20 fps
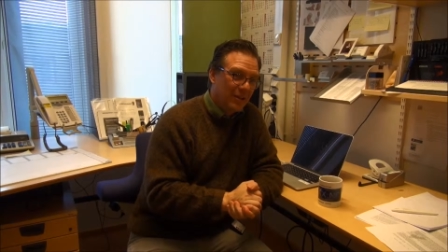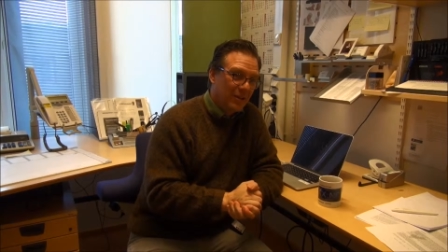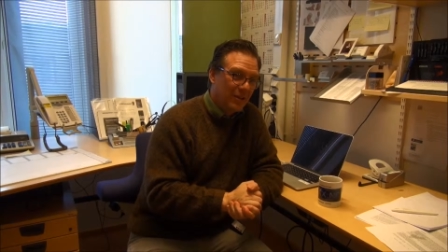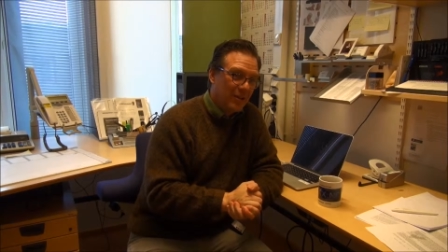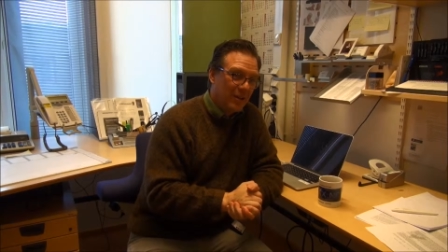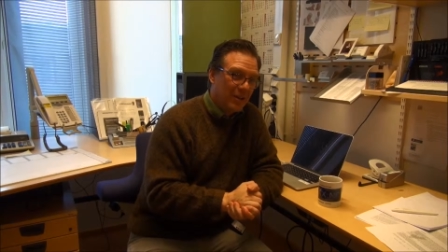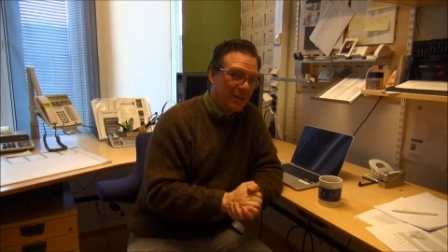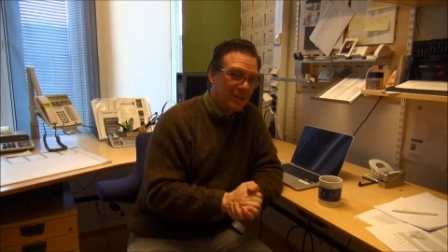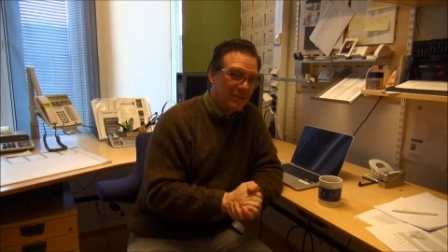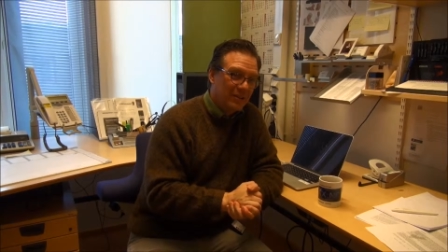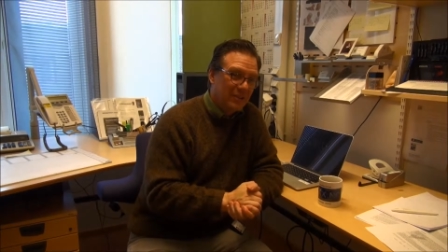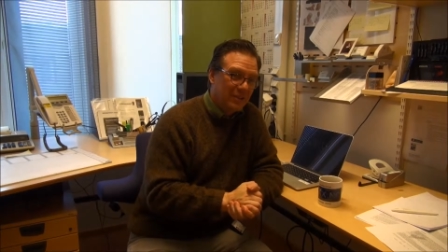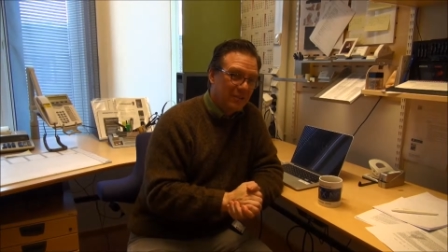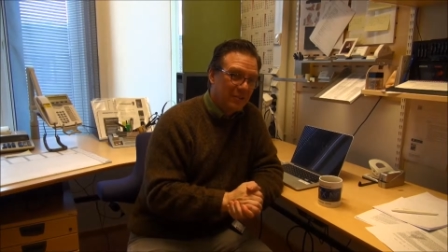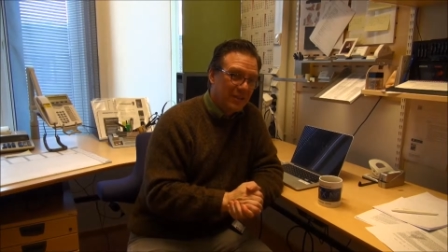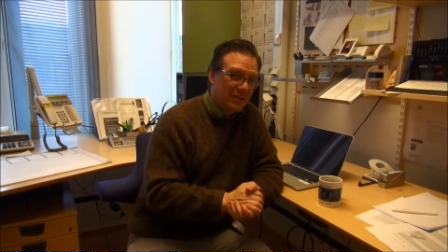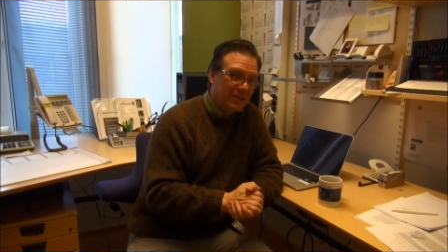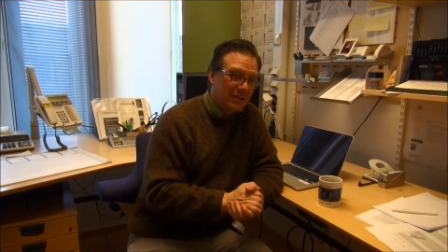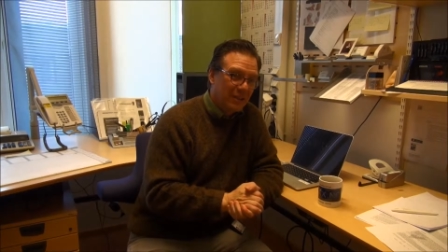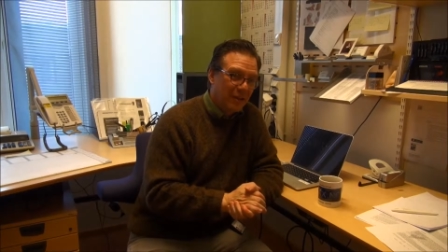where I see
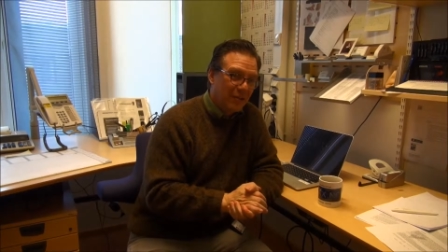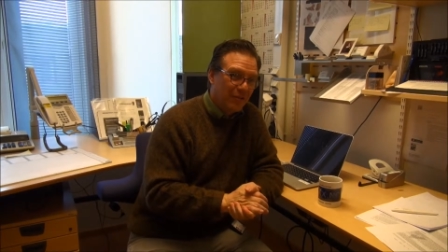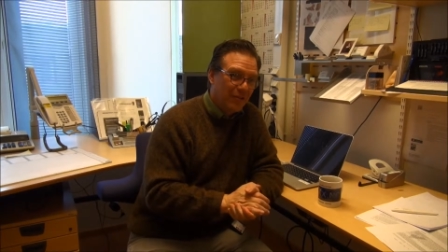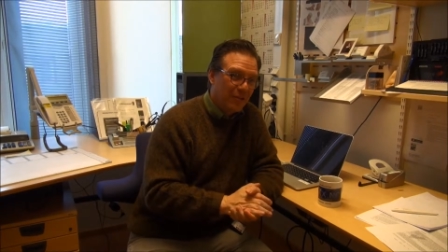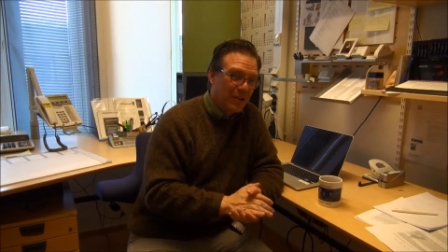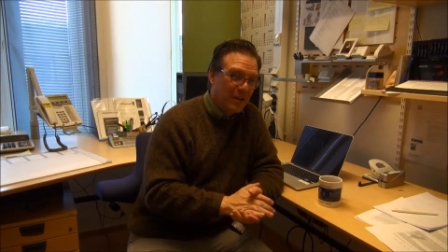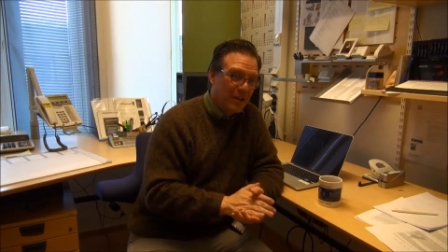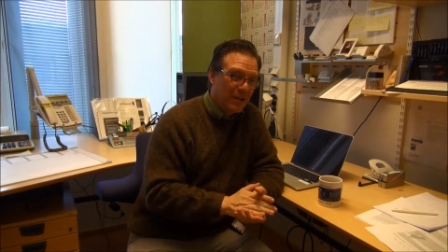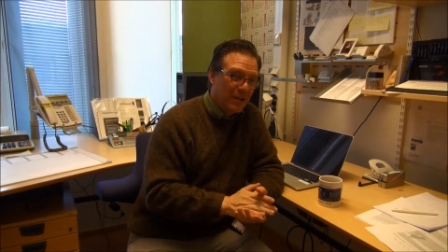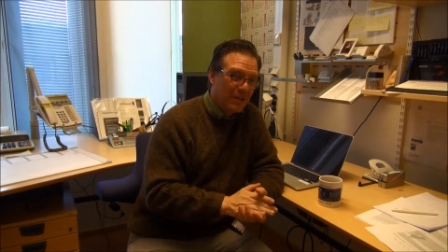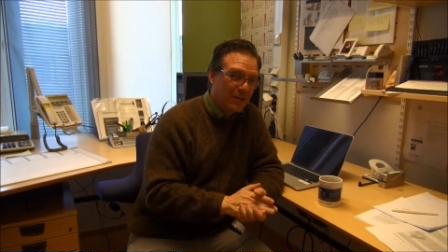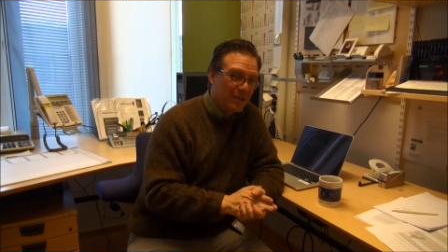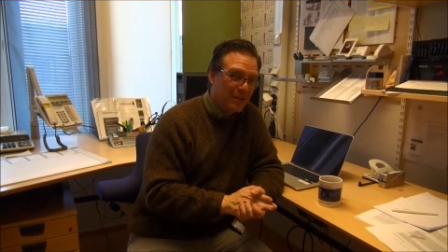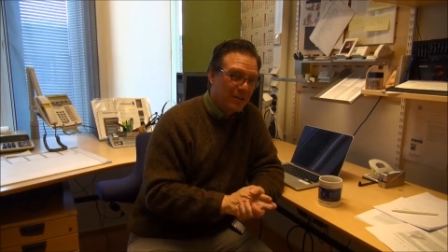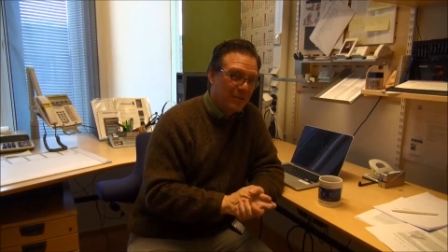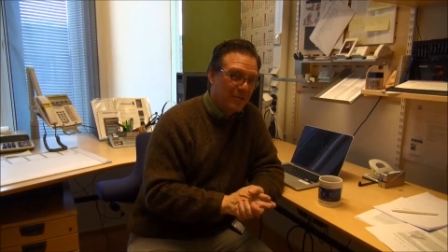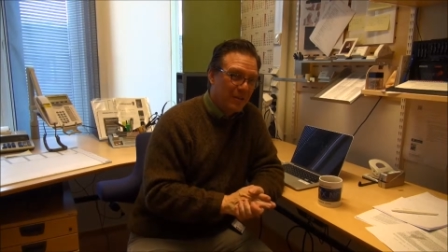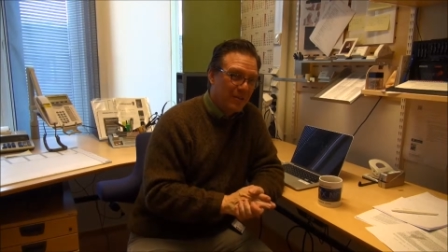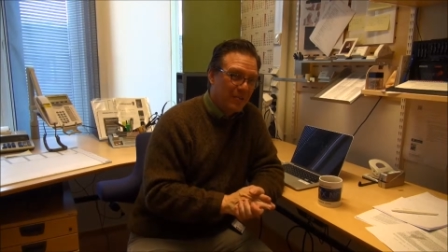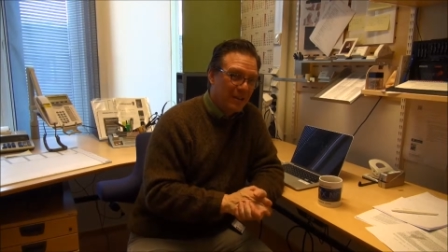myself uh,
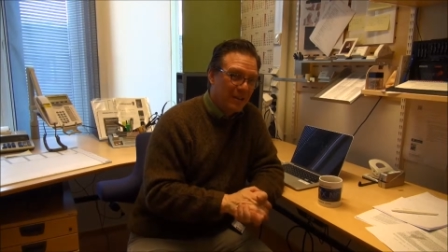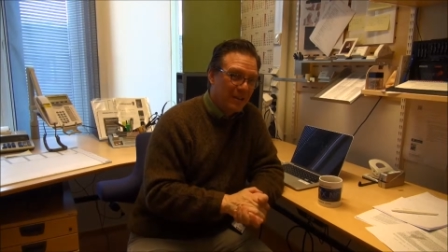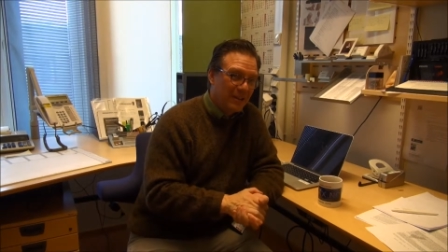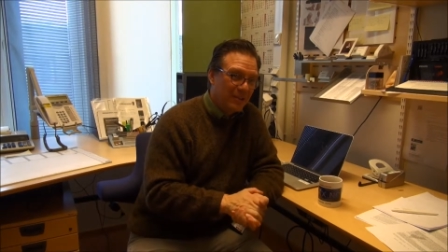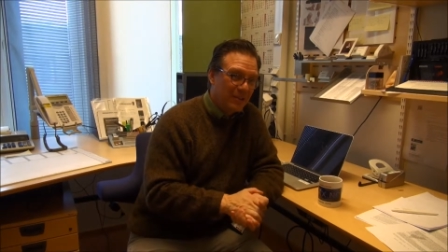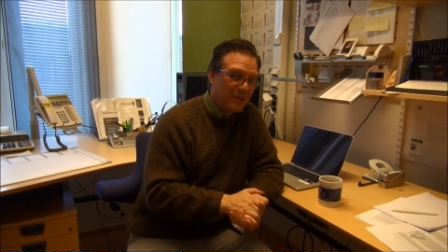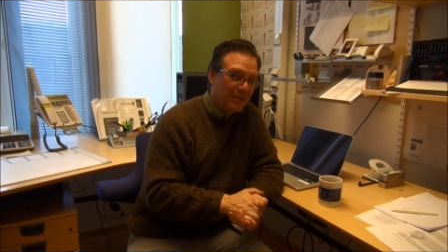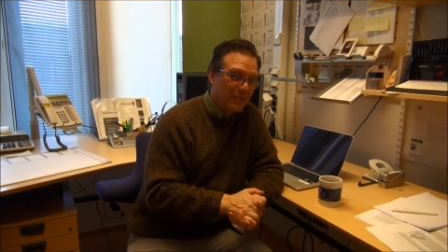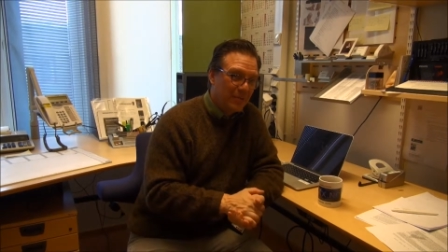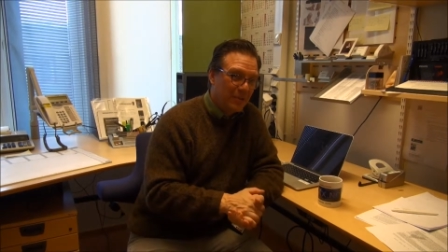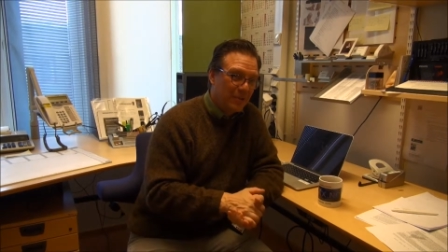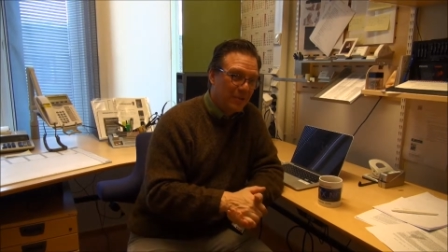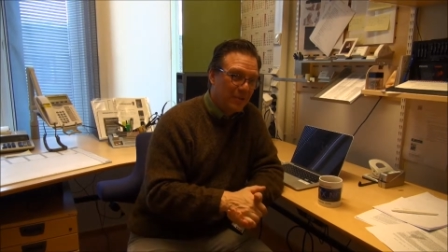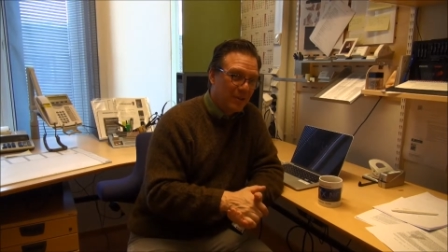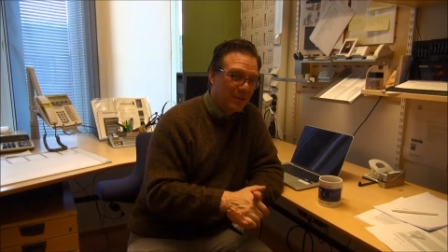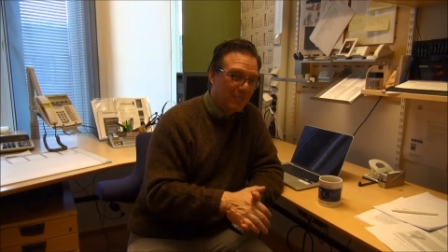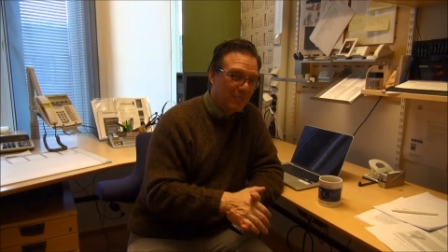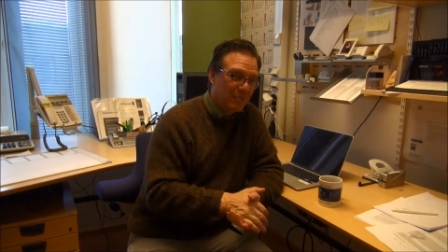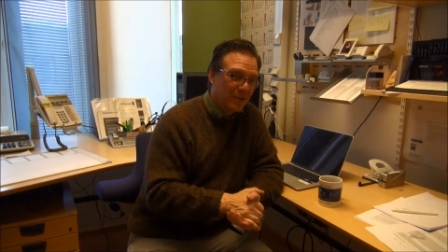contributing to the program,